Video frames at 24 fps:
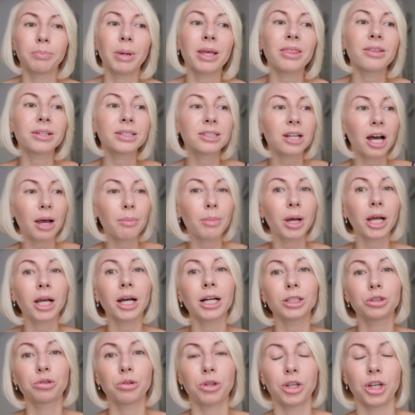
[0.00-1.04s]
By the time I
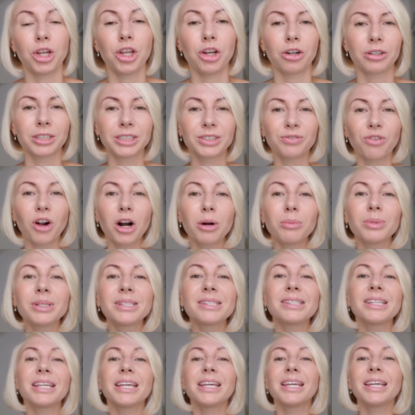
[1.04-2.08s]
got to the nearest
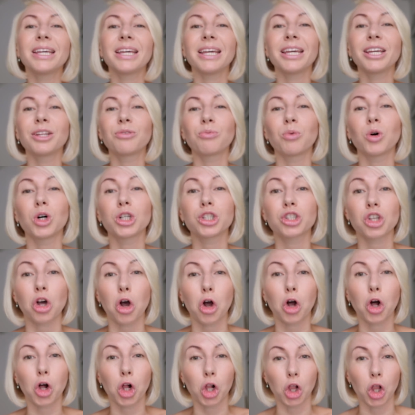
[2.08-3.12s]
pharmacy, it was
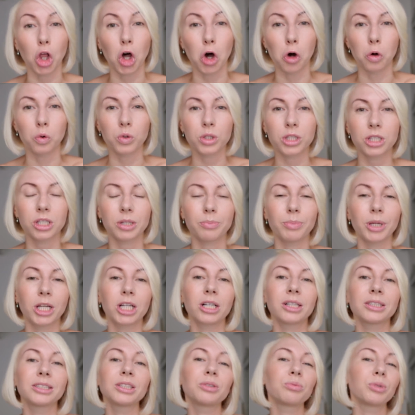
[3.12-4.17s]
closed
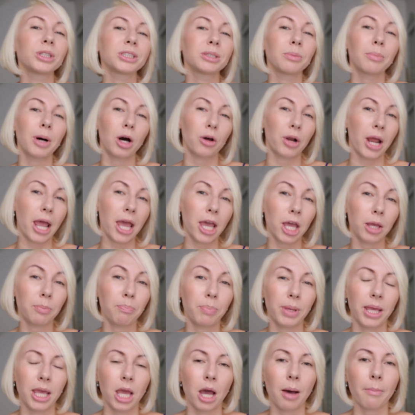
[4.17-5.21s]
because it was about 8
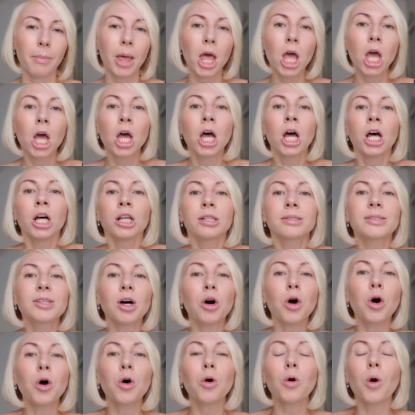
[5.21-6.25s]
p.m.
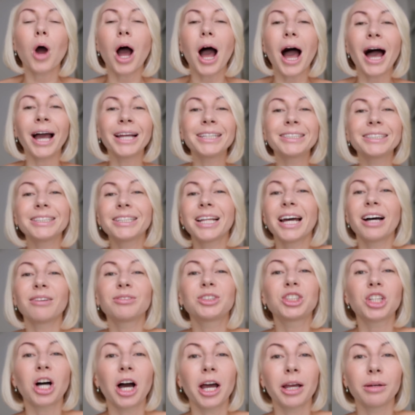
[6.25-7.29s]
So I didn't
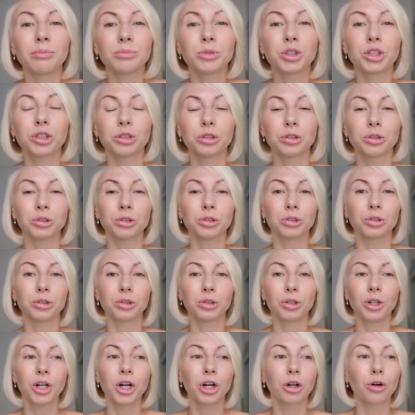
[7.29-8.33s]
have time
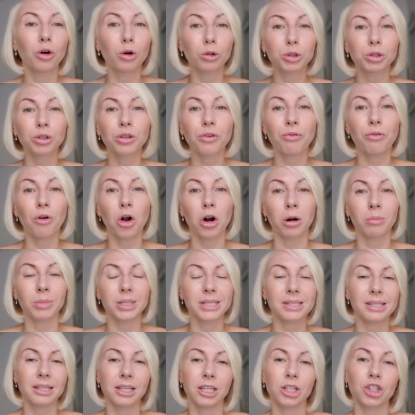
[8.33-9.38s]
to go to the
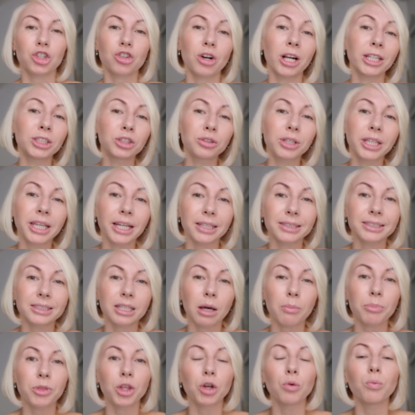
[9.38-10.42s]
pharmacy and try to get
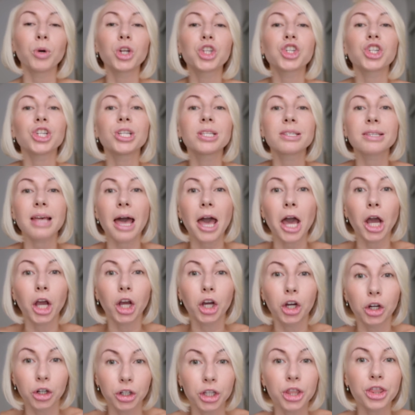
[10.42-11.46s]
something, which is a
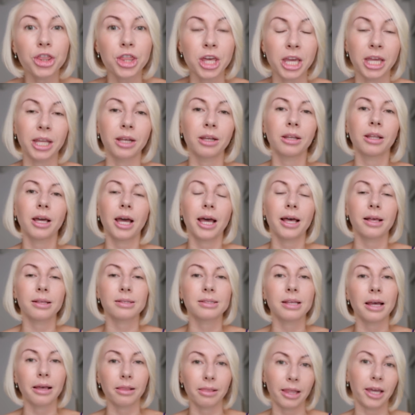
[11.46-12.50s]
good thing,
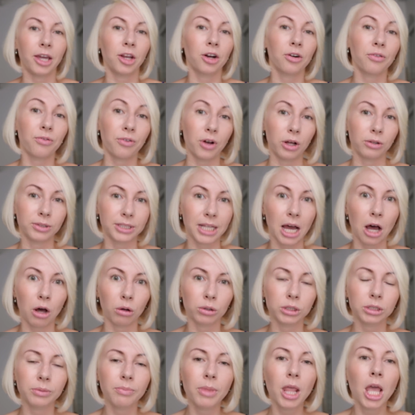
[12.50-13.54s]
as I later found
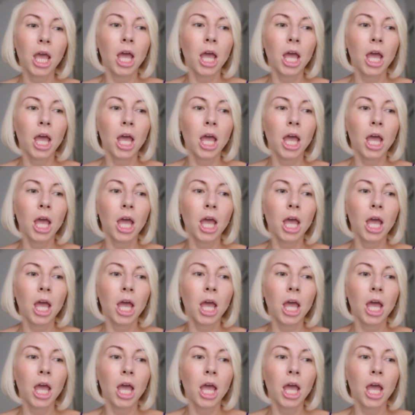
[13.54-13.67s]
out.